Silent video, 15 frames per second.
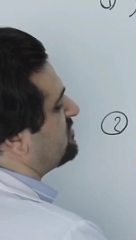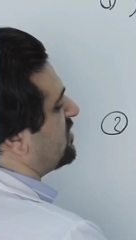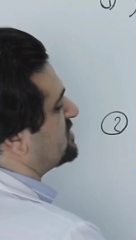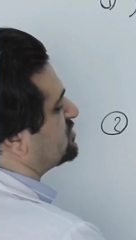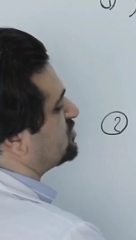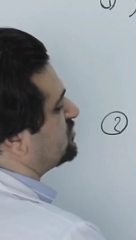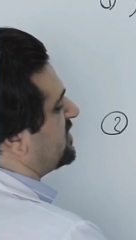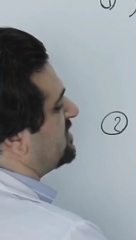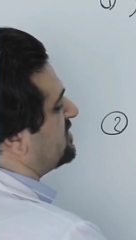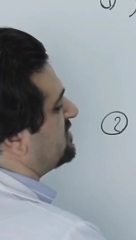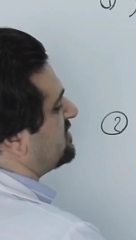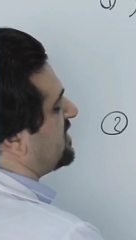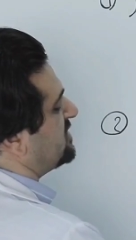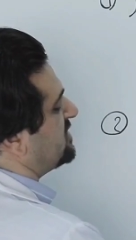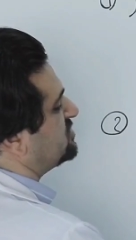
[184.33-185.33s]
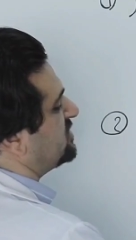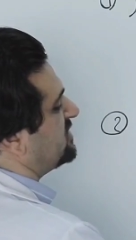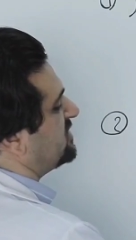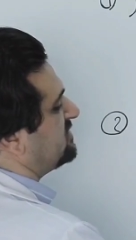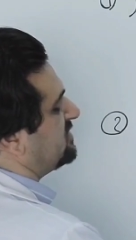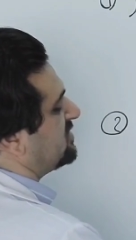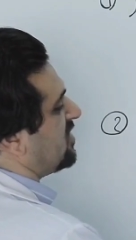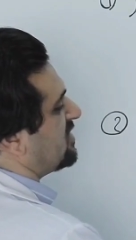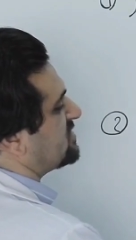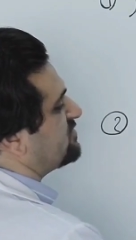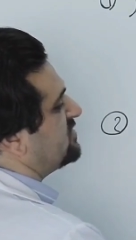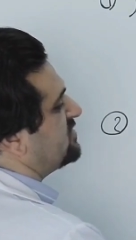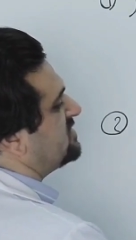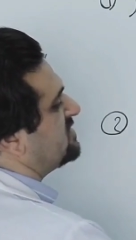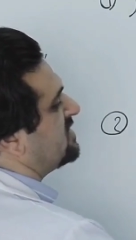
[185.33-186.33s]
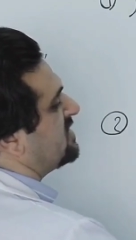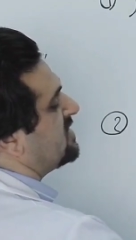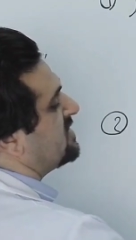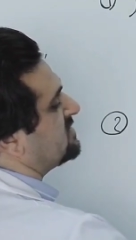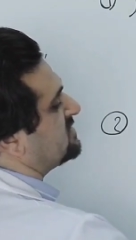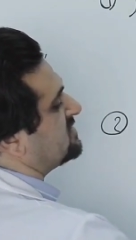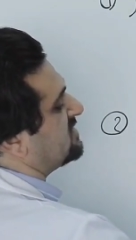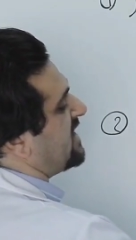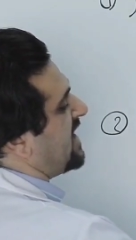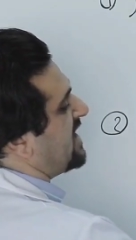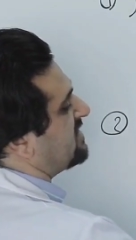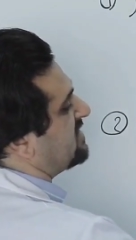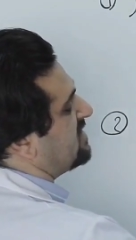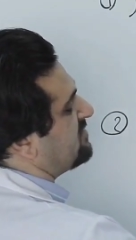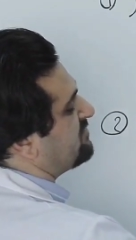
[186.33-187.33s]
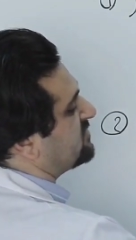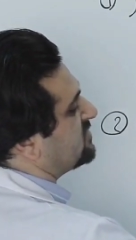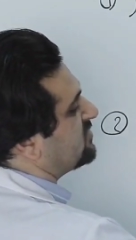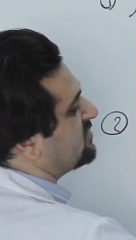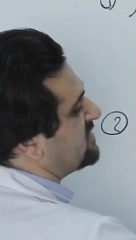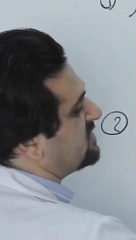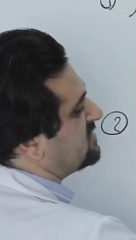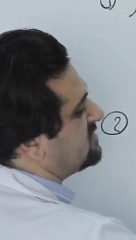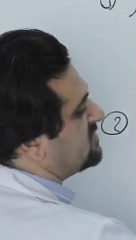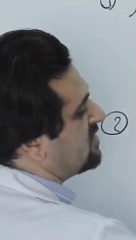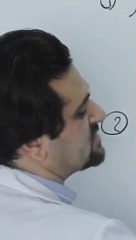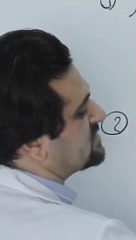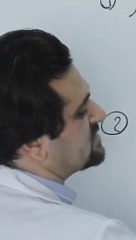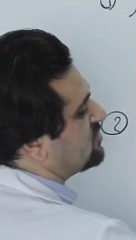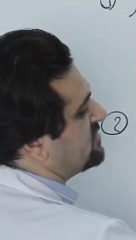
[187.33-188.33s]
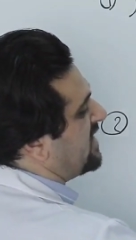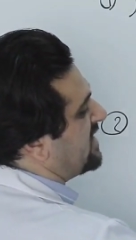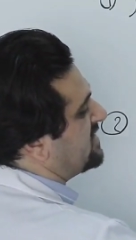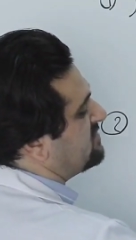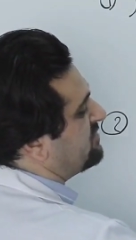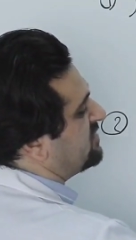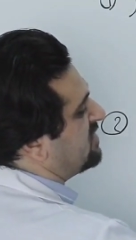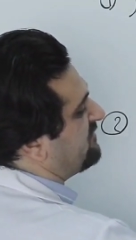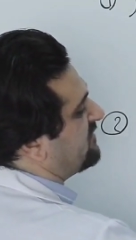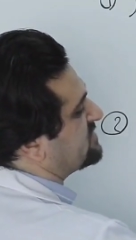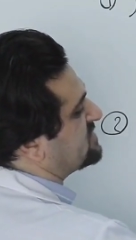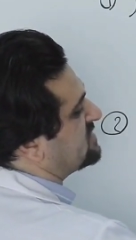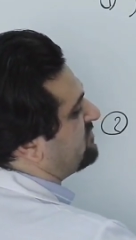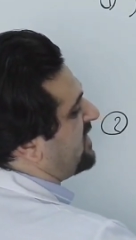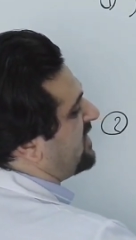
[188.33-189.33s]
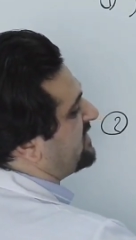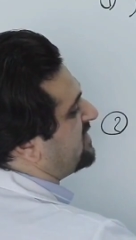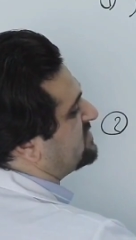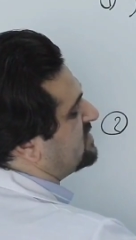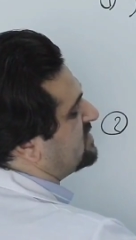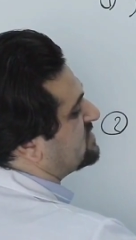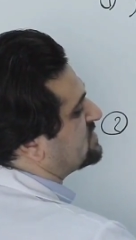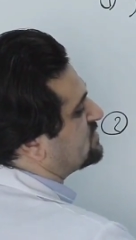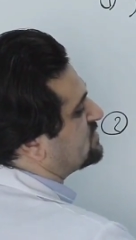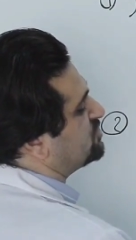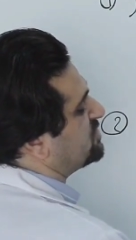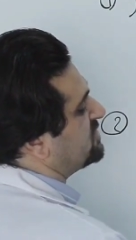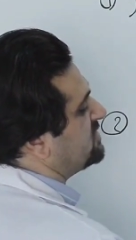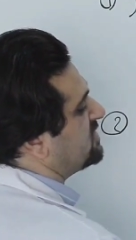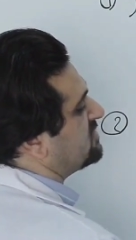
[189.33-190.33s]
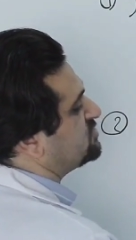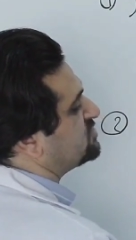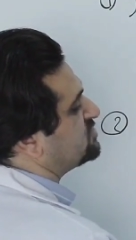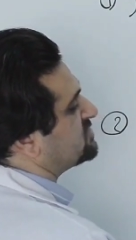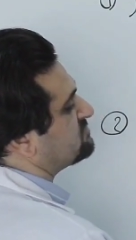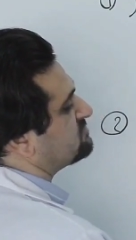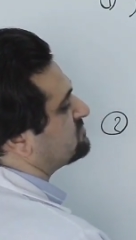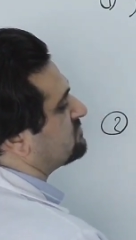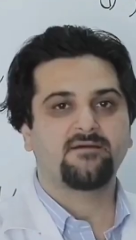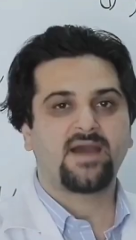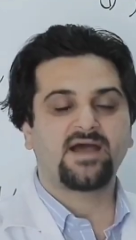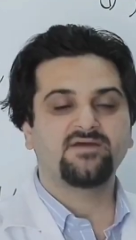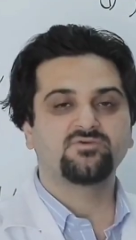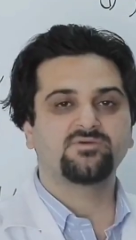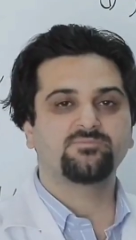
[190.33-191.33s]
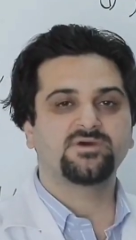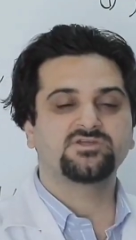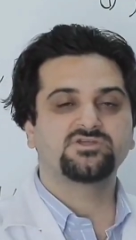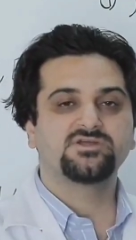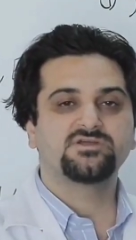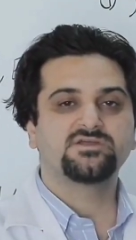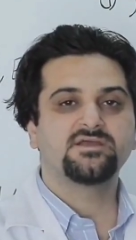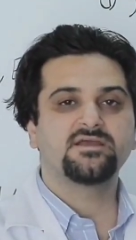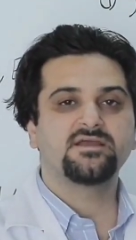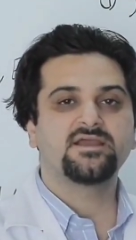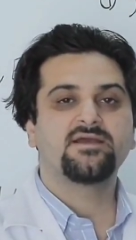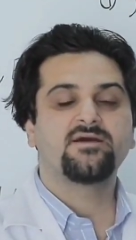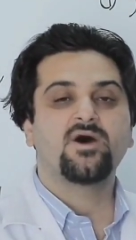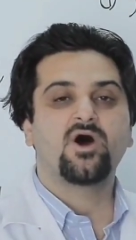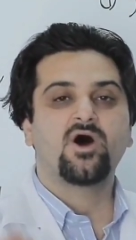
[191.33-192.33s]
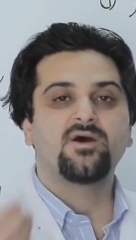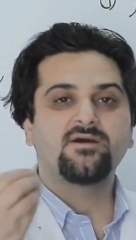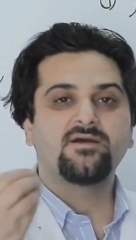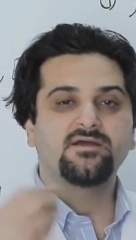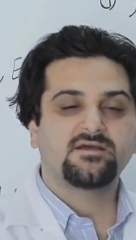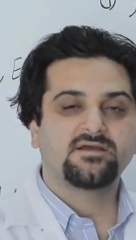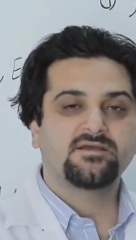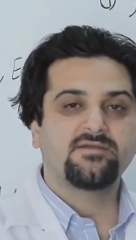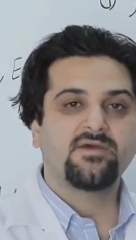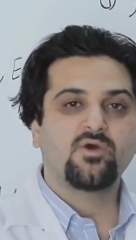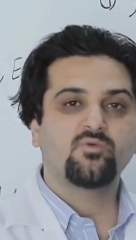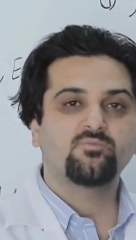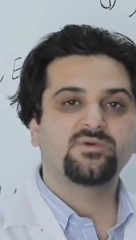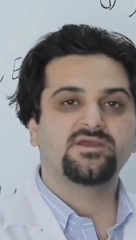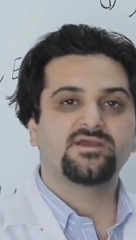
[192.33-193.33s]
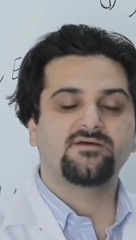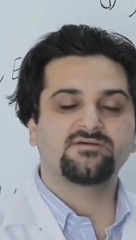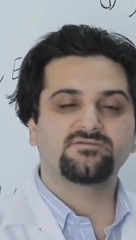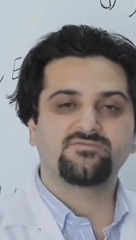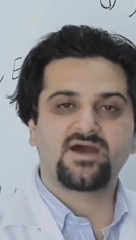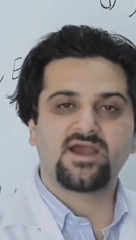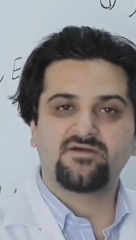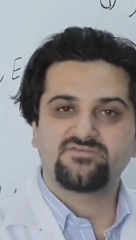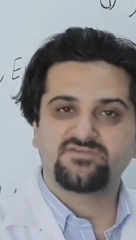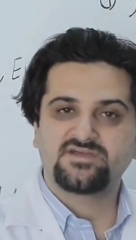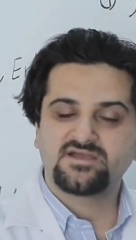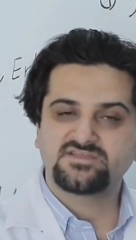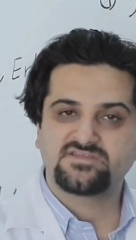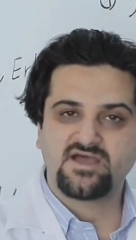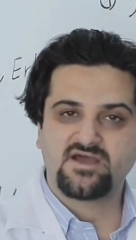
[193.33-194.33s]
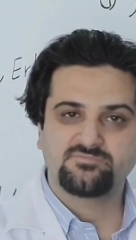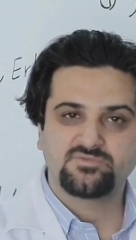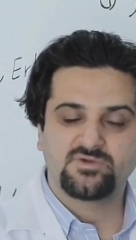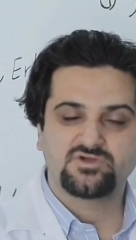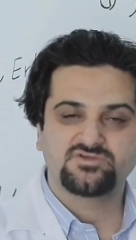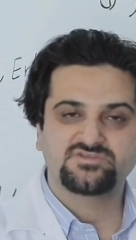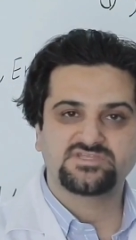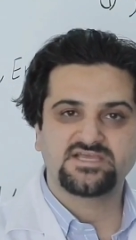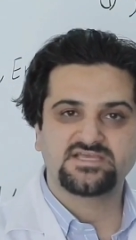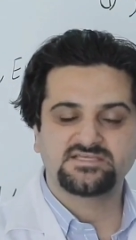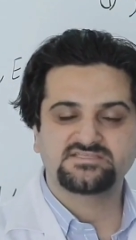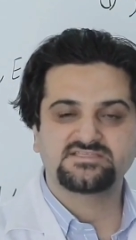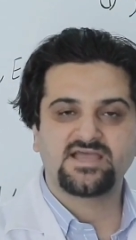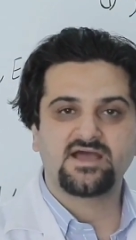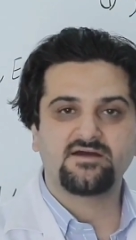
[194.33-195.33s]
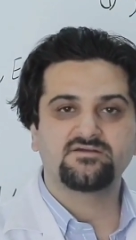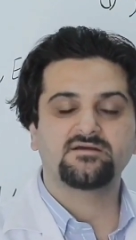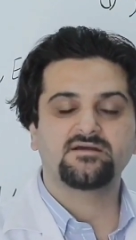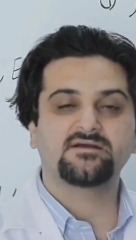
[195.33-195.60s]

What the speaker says: of the tricuspid valve opening, which is heard at the beginning of diastole, that is, immediately after S2. As we mentioned, in the heart, the opening of the valves does not produce any sound,